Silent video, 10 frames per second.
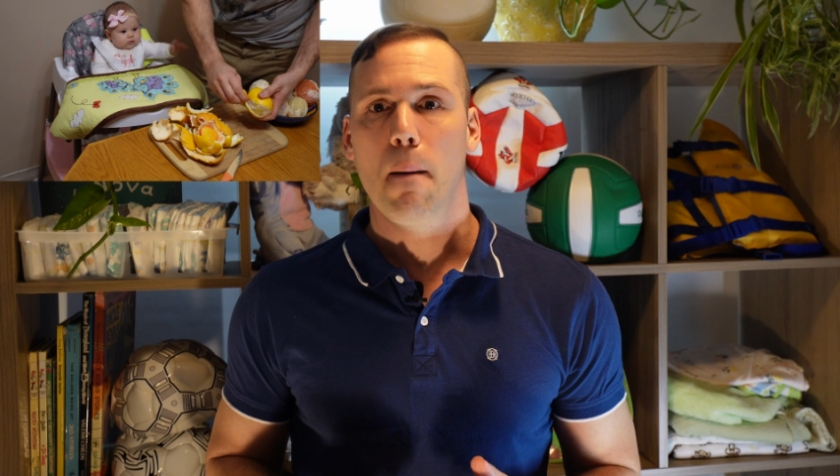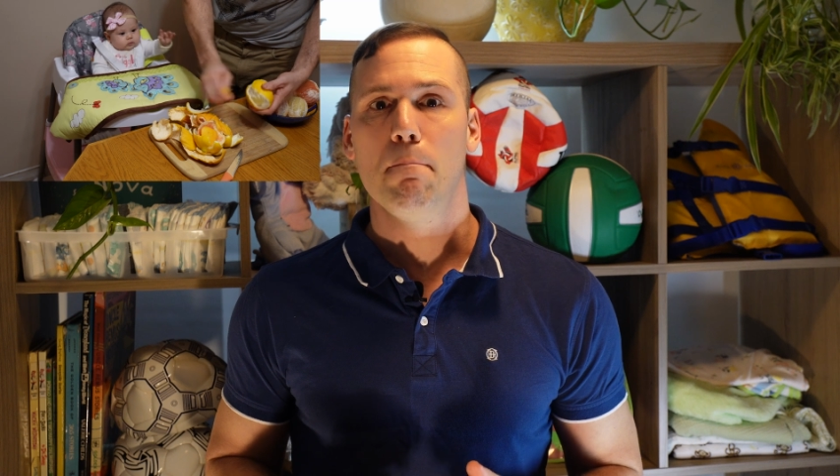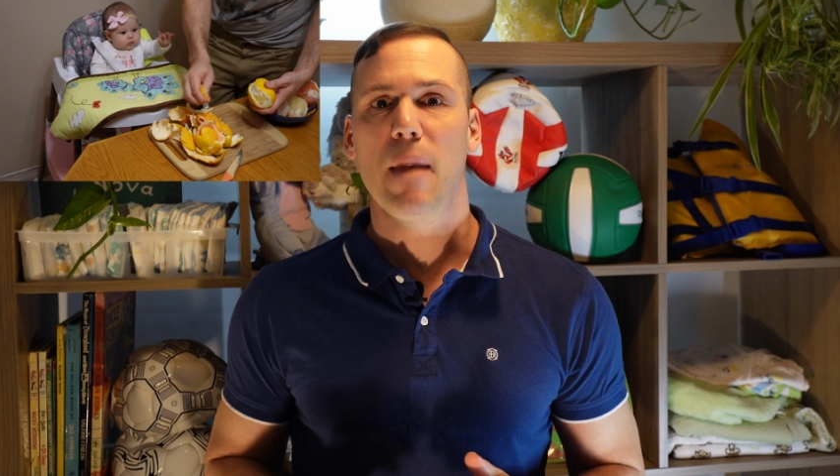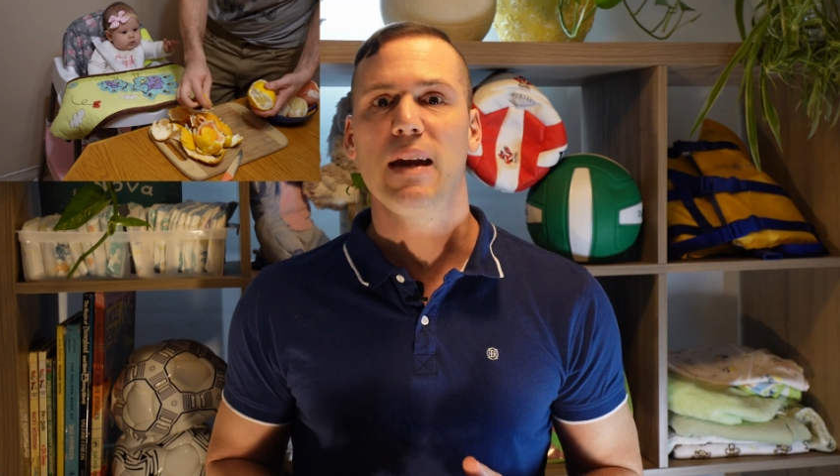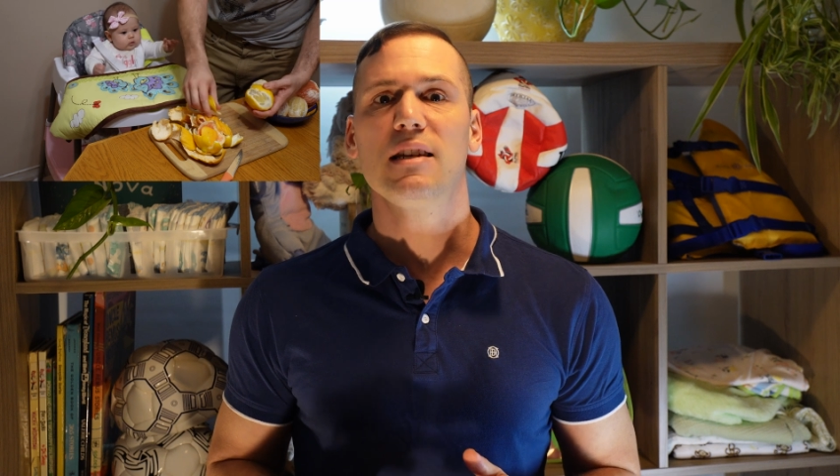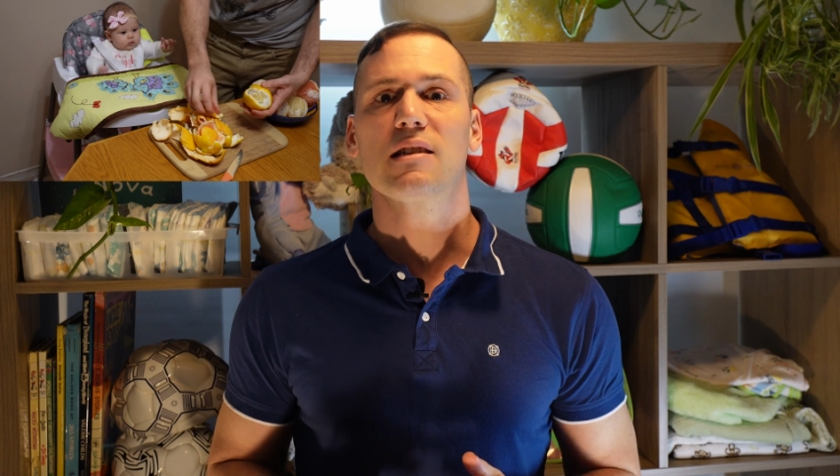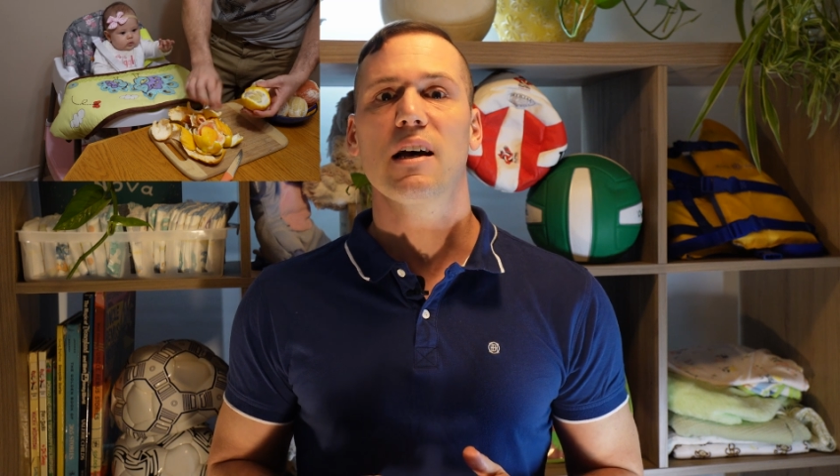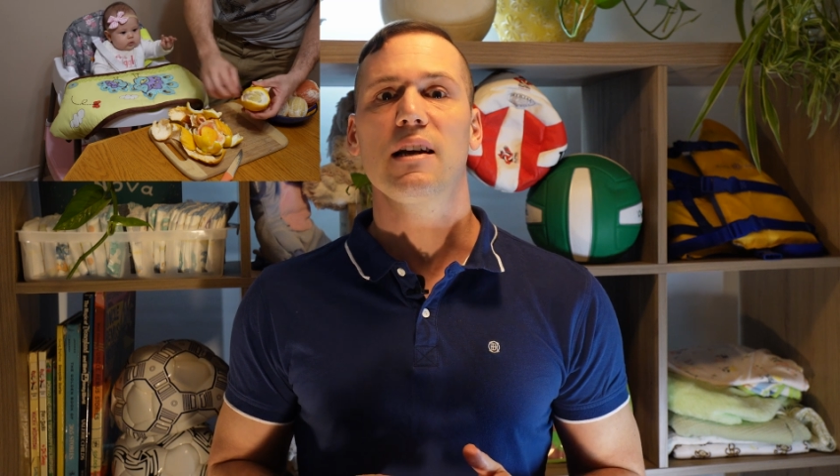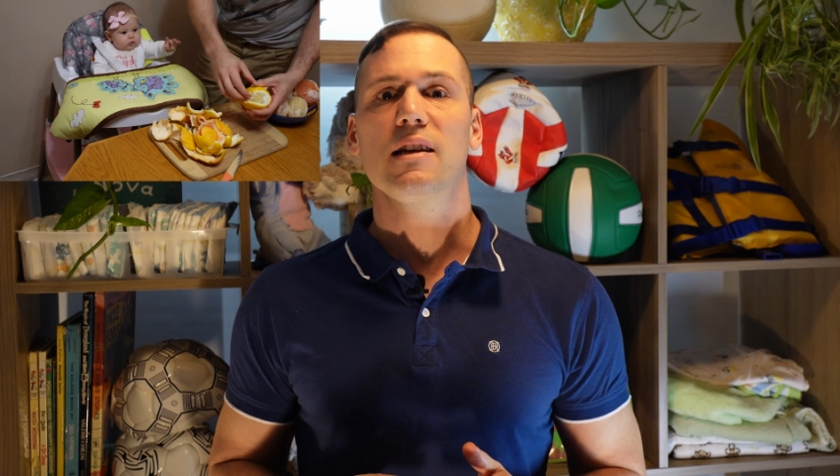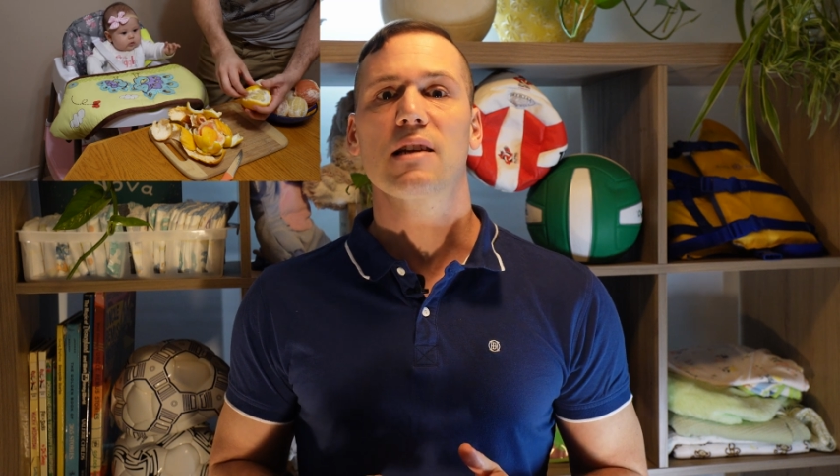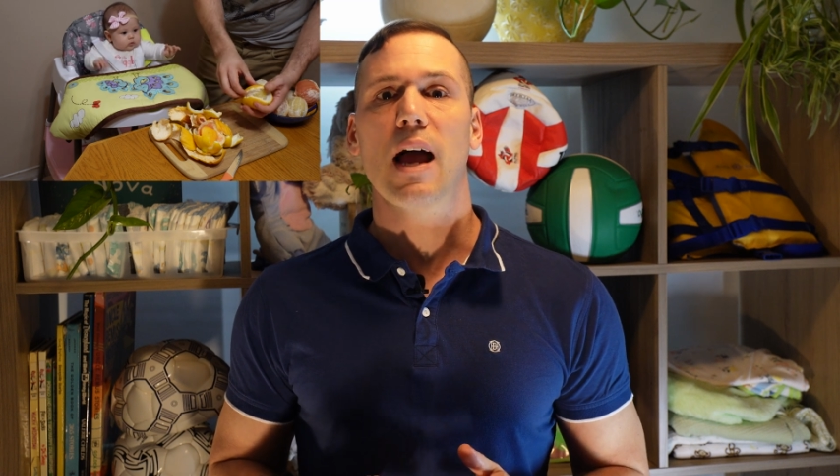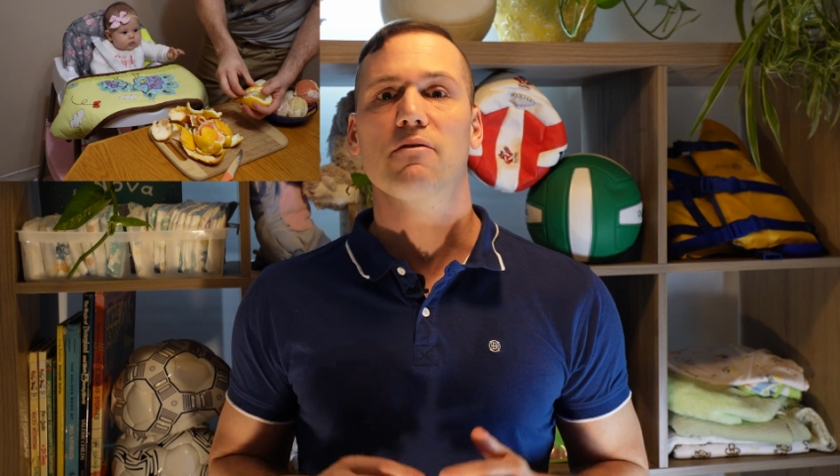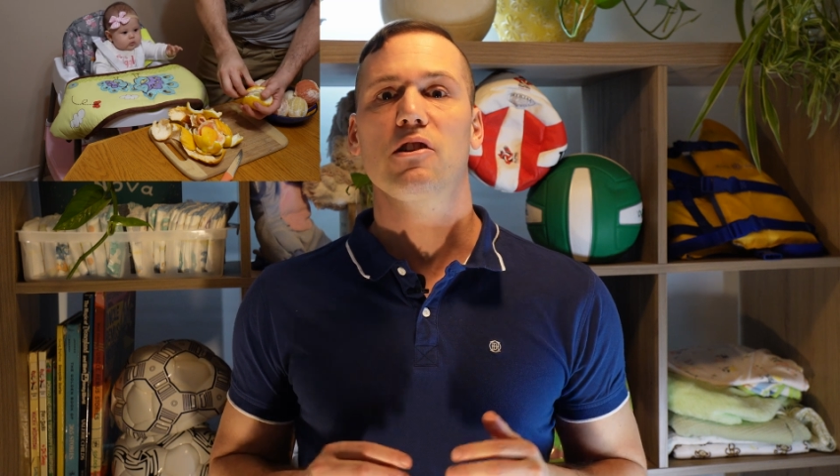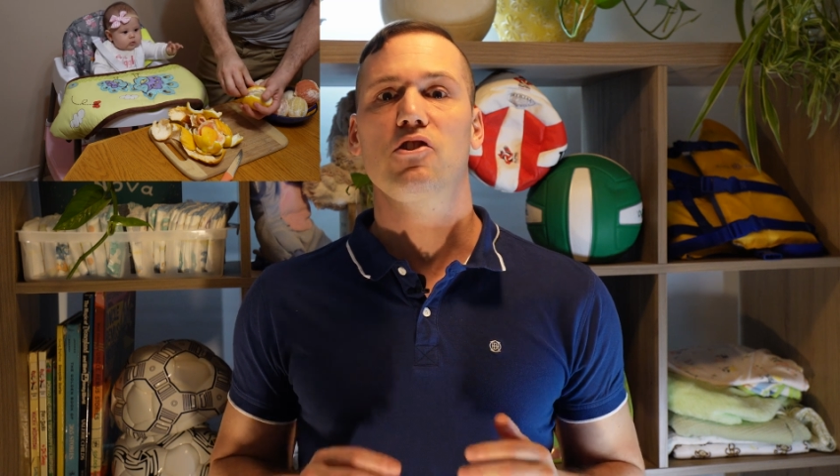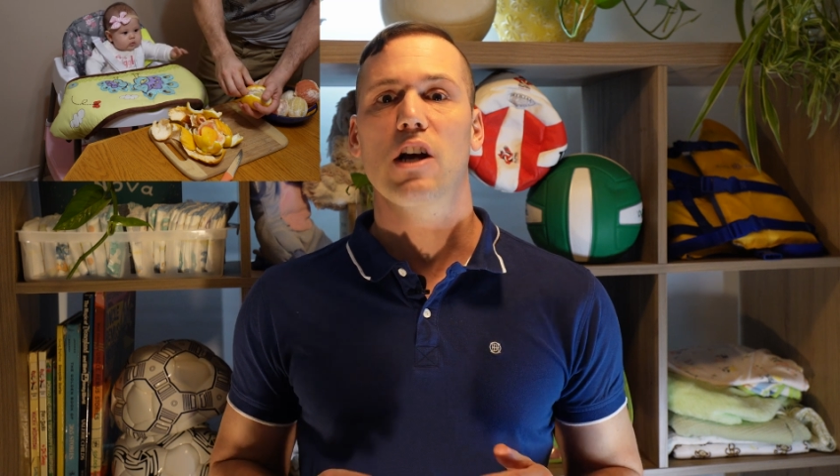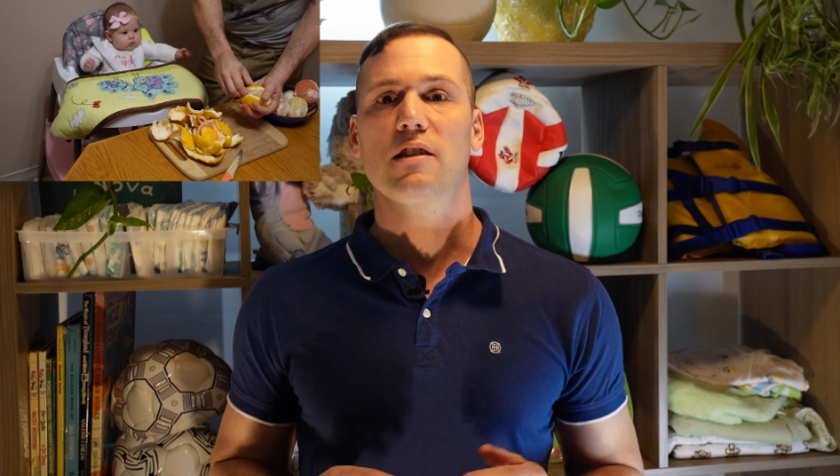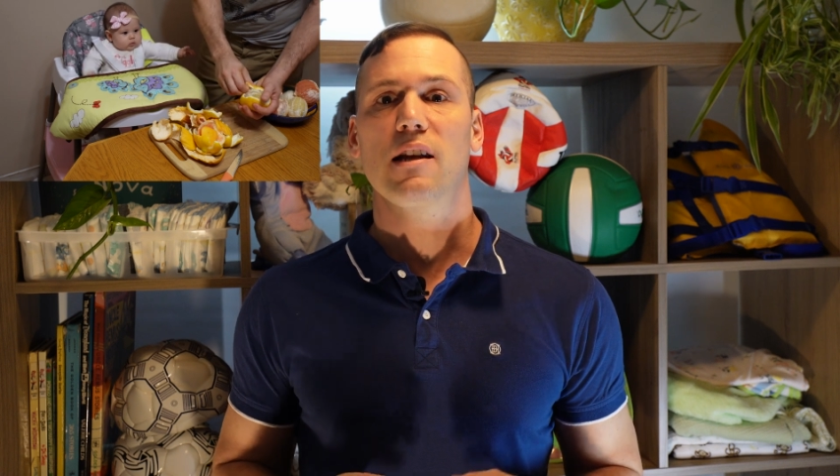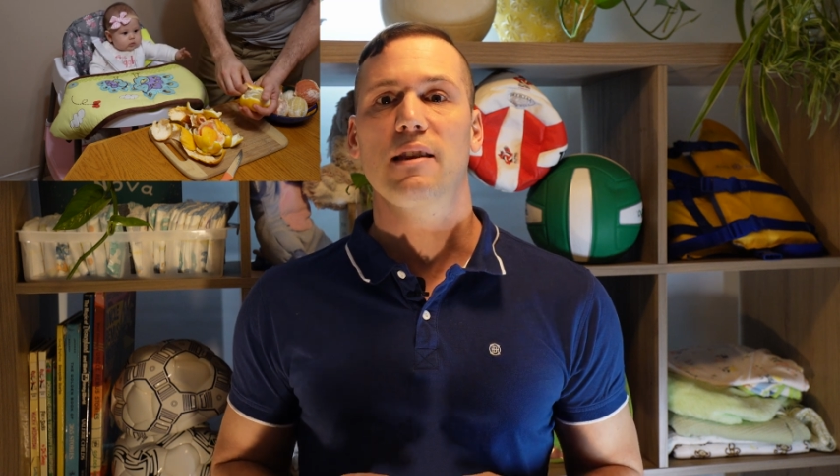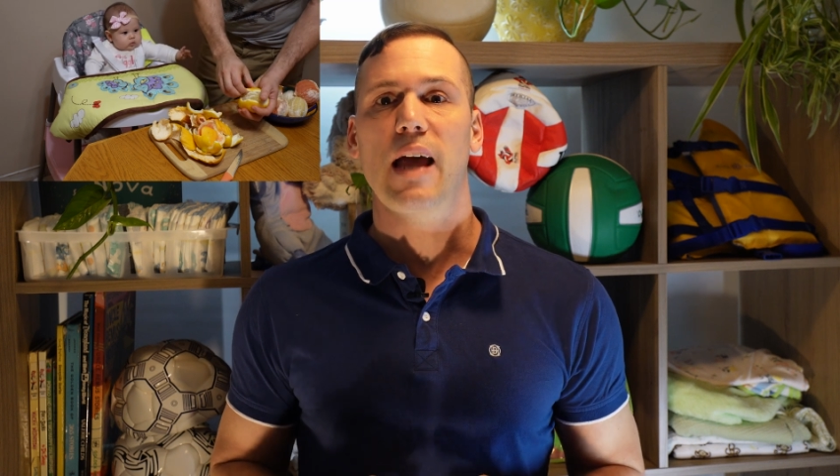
Many studies have suggested